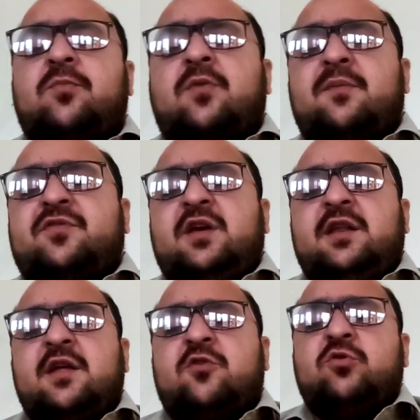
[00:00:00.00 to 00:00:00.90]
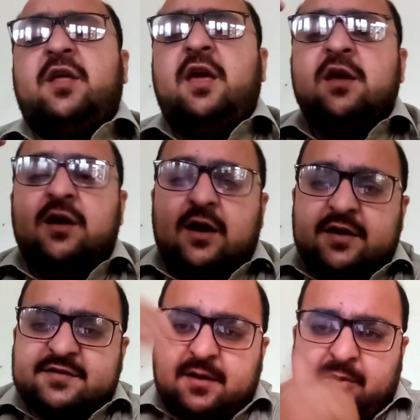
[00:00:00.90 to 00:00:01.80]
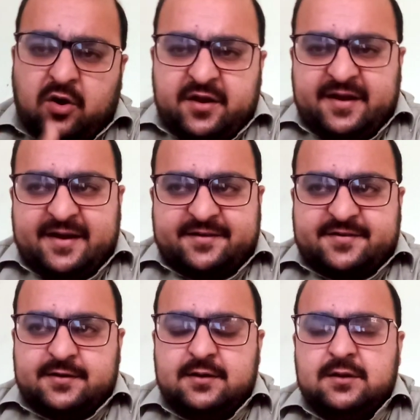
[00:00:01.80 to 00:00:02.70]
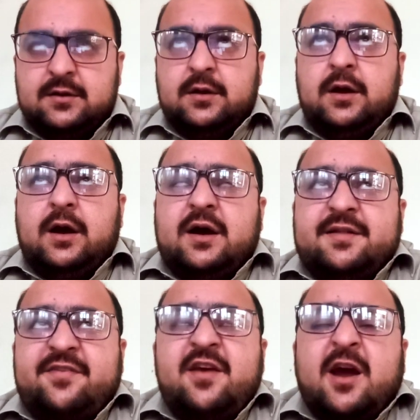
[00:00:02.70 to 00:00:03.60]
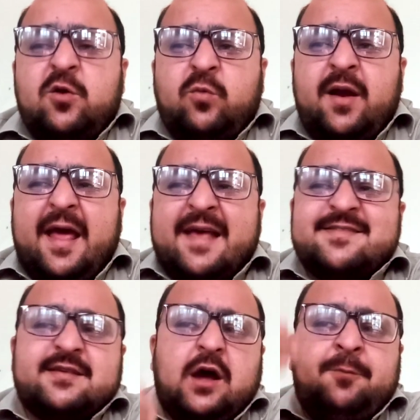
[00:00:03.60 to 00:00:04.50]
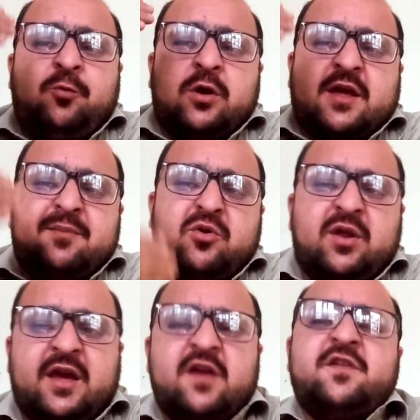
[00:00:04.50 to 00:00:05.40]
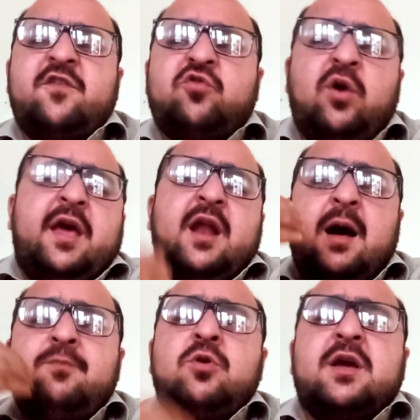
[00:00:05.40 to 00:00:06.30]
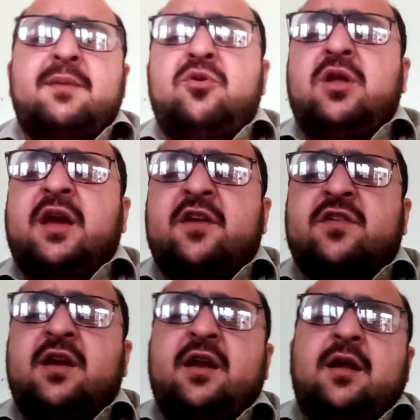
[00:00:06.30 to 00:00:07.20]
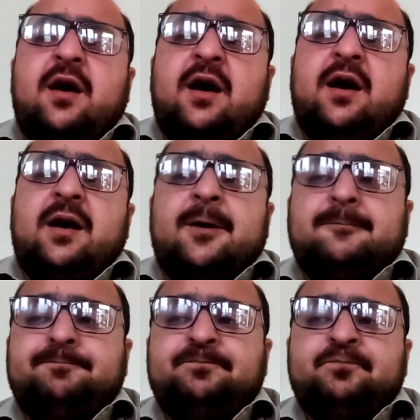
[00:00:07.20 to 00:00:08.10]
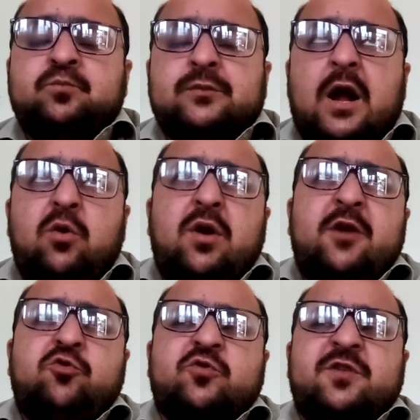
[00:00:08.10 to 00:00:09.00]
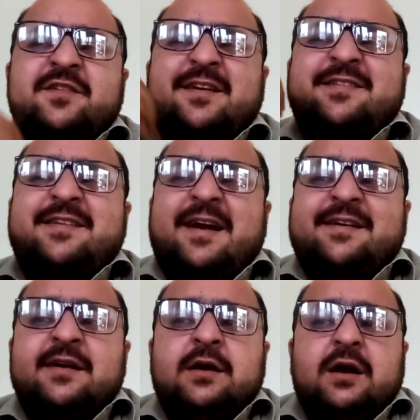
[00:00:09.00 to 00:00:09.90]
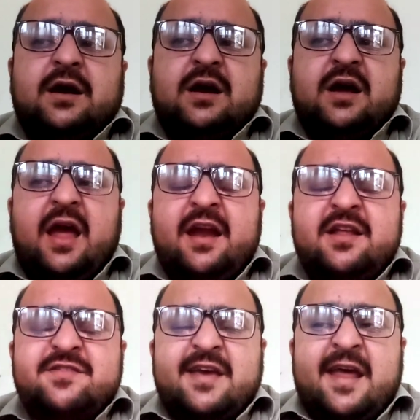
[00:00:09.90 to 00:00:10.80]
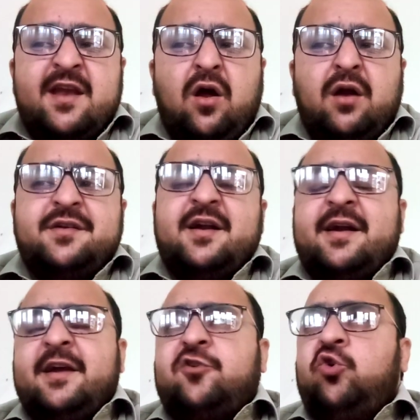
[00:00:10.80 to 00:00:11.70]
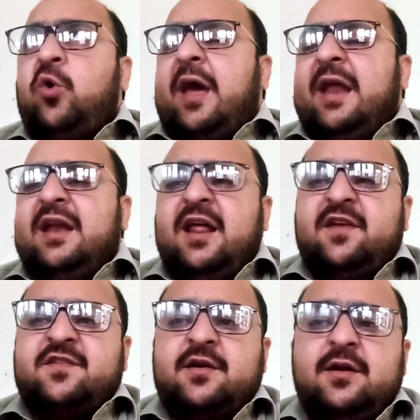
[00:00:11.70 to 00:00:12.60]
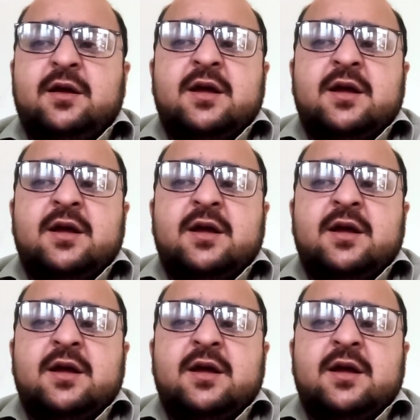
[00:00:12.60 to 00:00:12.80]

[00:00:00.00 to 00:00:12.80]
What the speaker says: from senior to the subordinate. The second one is upward communication. So an upward communication, I would like to suggest that it is a non-directive in nature